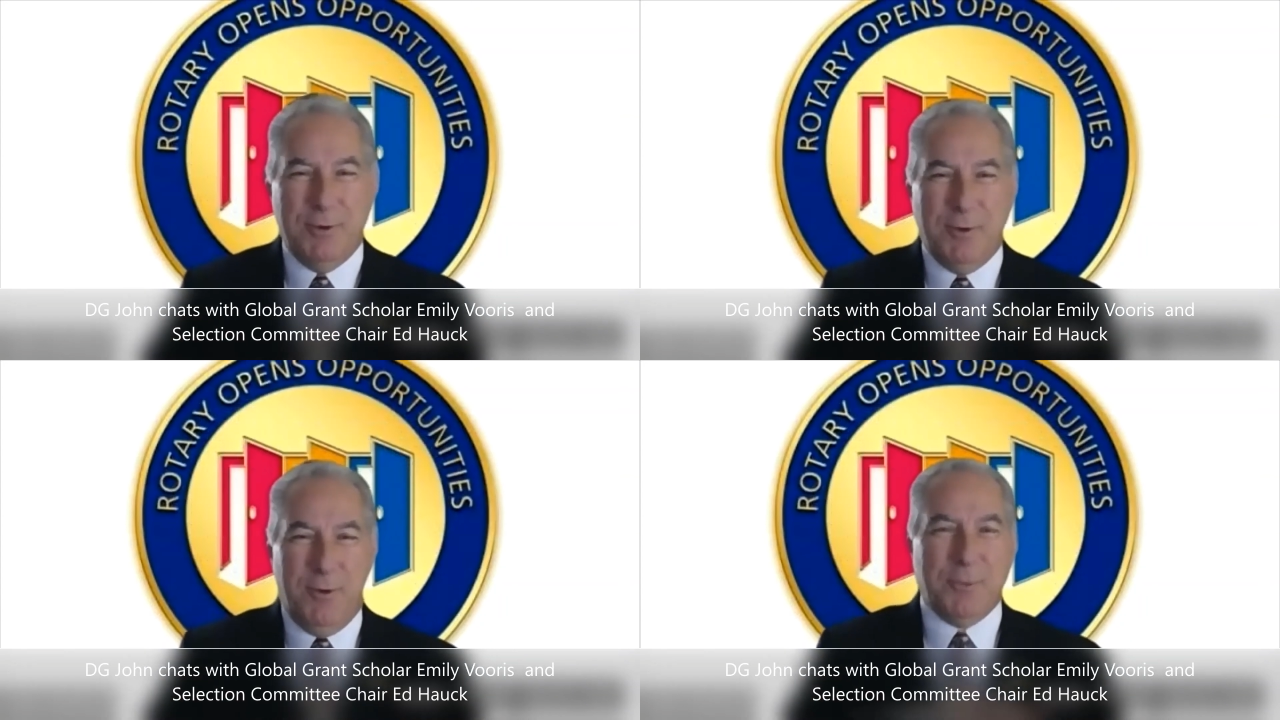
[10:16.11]

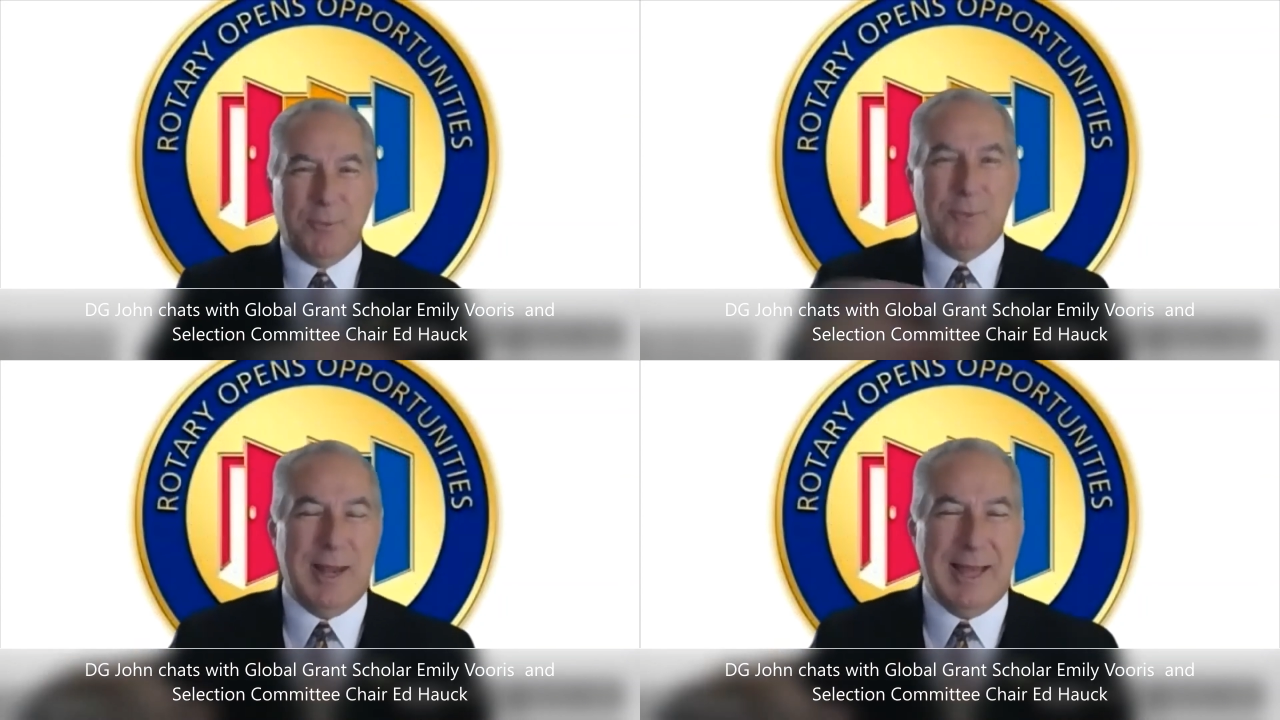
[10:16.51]
You're going
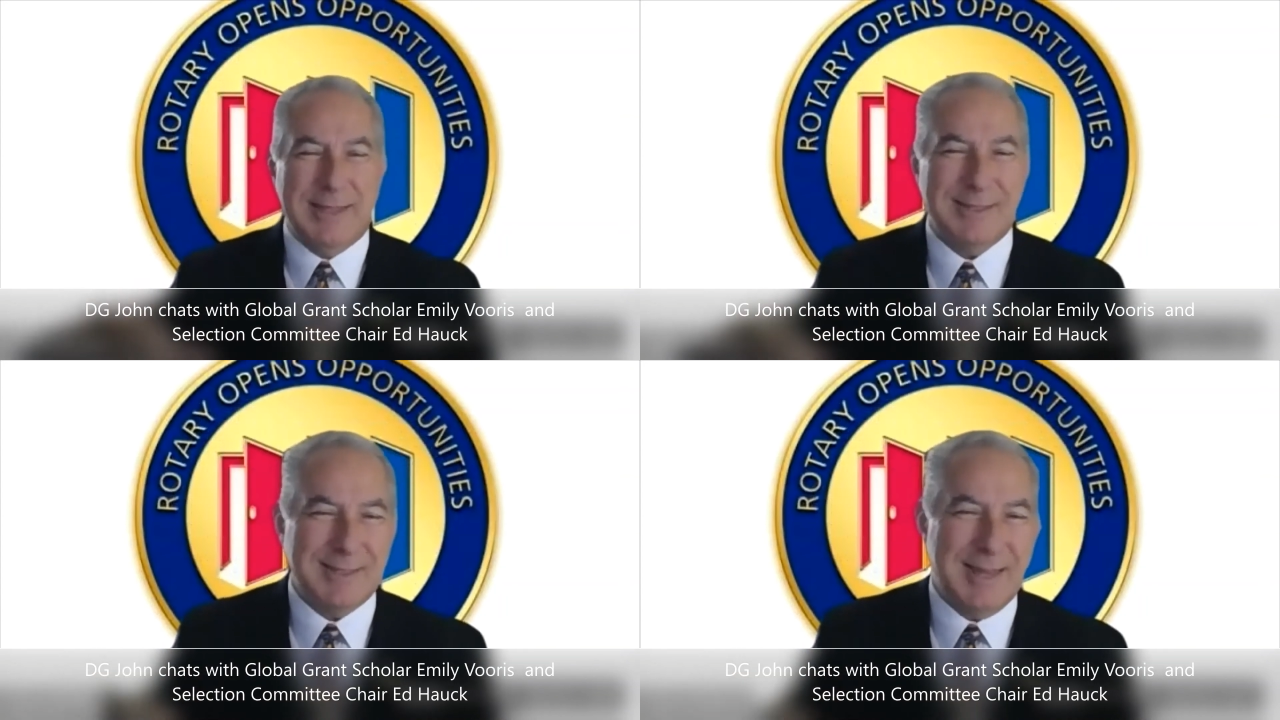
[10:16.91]
through
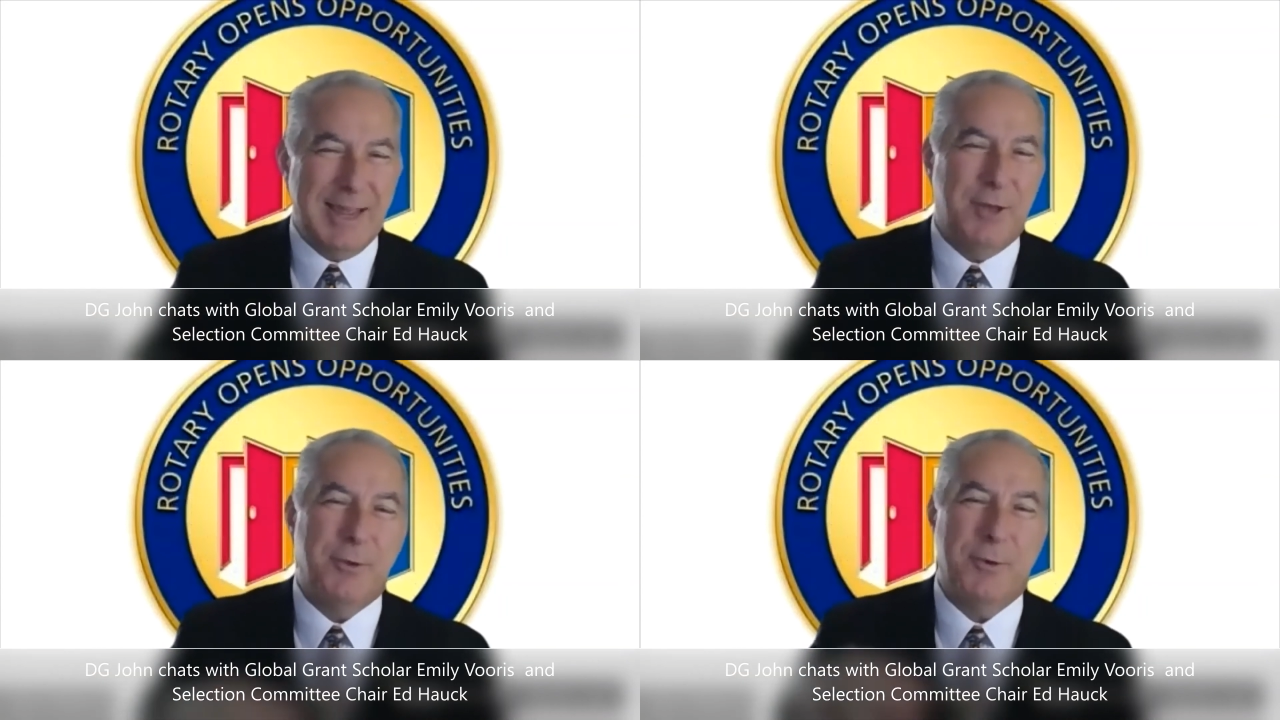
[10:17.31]
classes
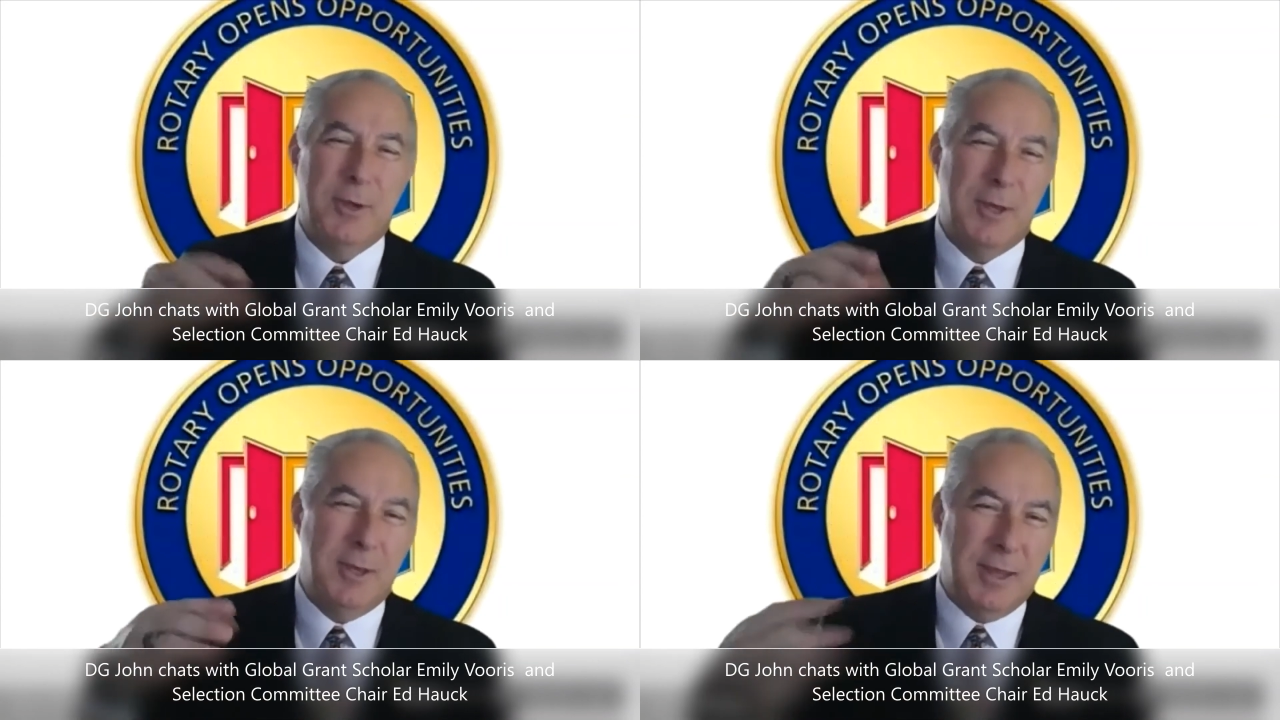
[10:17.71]
now. You
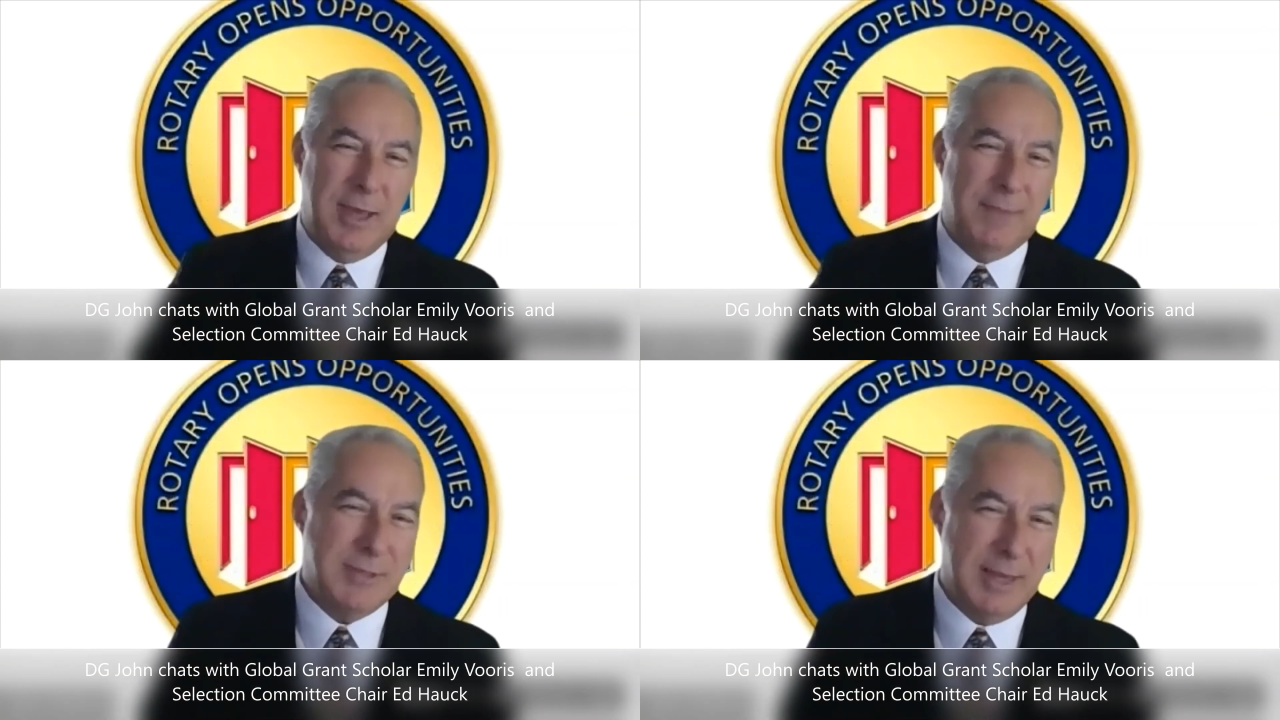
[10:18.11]

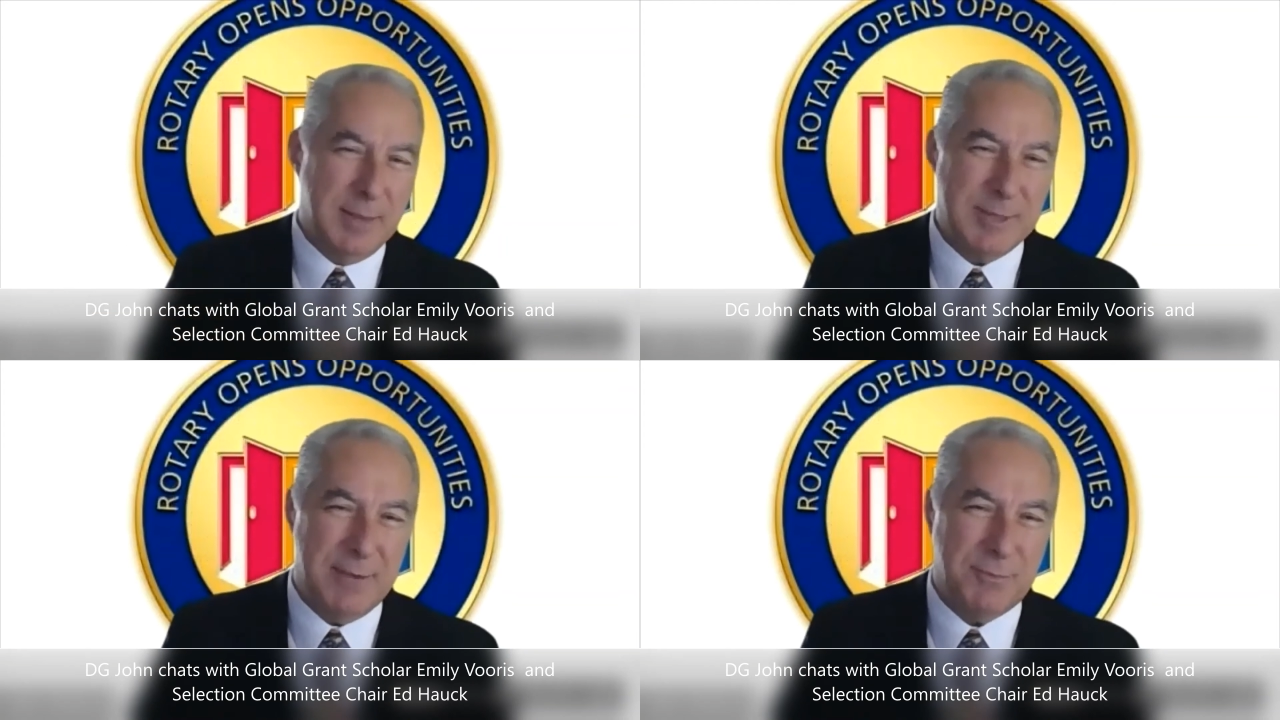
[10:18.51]
have
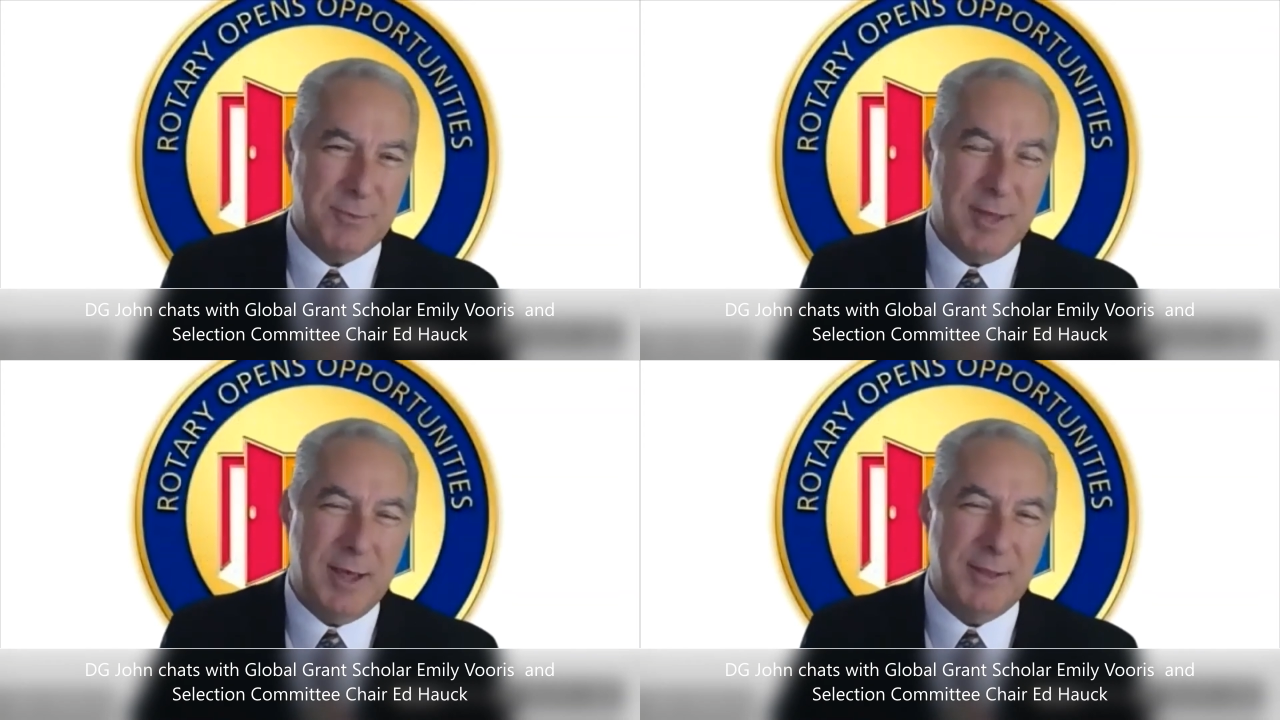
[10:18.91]
exams
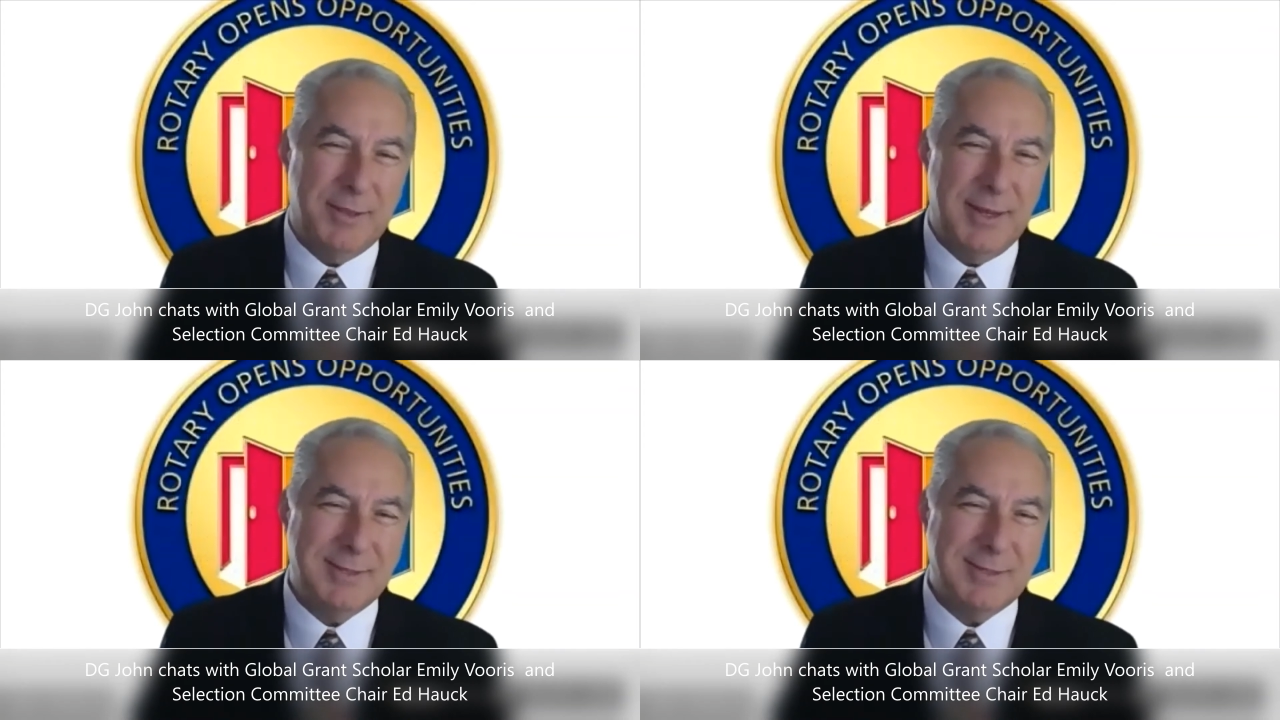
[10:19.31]
after the
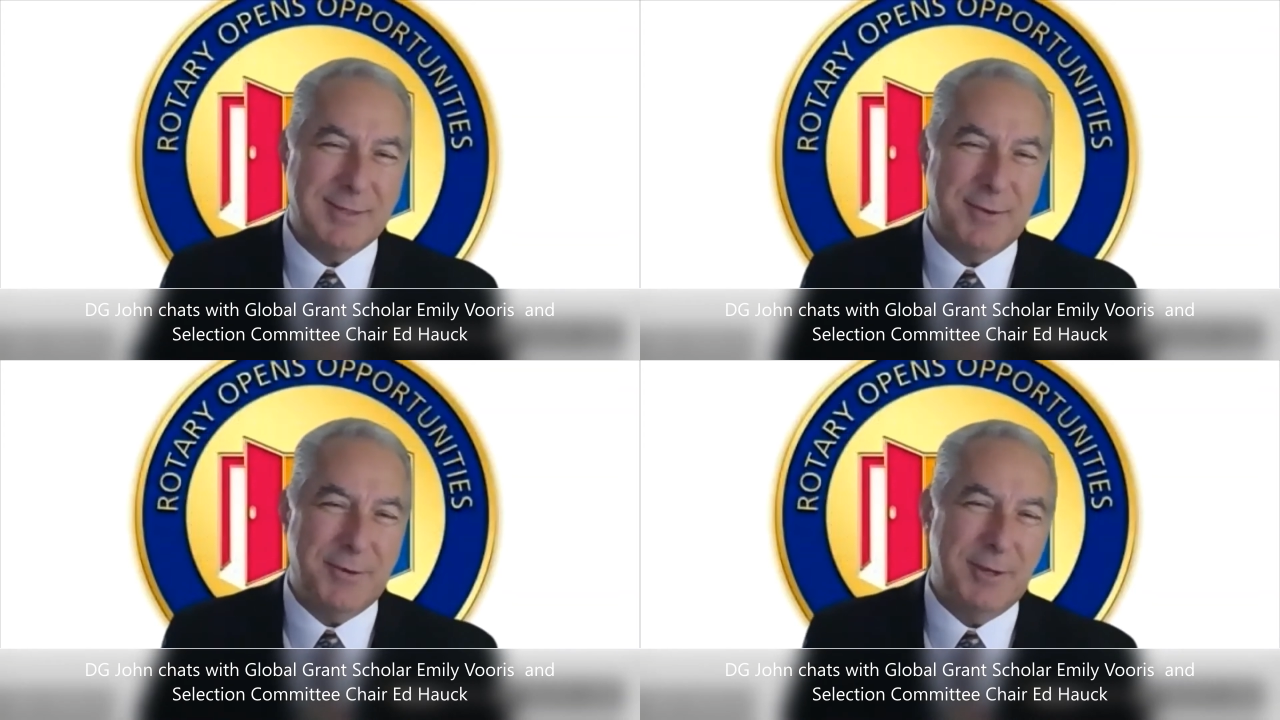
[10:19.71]
holidays. Is
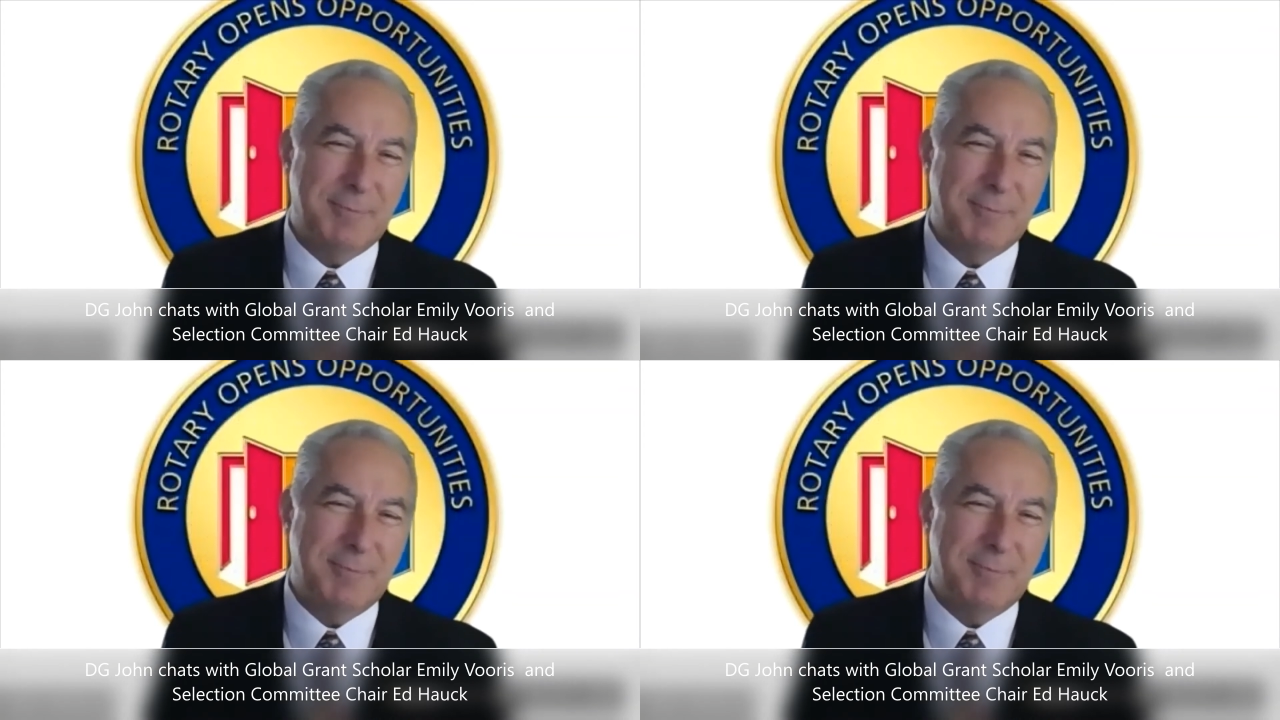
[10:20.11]
that right?